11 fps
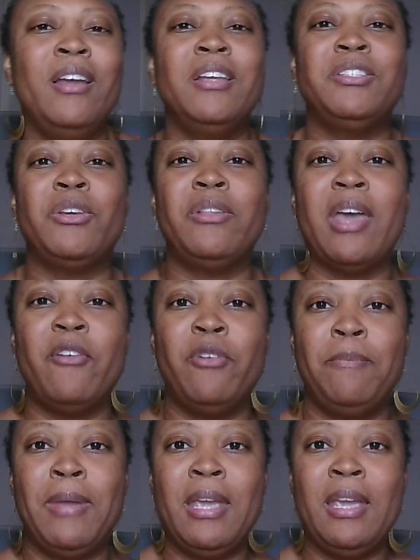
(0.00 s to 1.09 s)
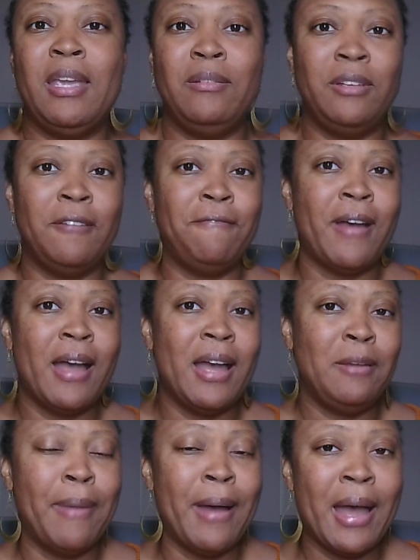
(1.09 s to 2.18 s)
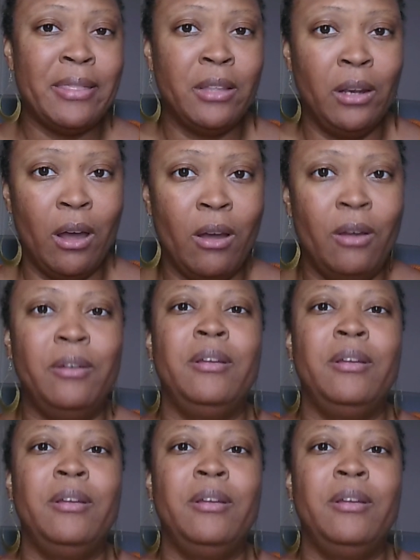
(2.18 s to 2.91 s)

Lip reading: So that would be defined by the law.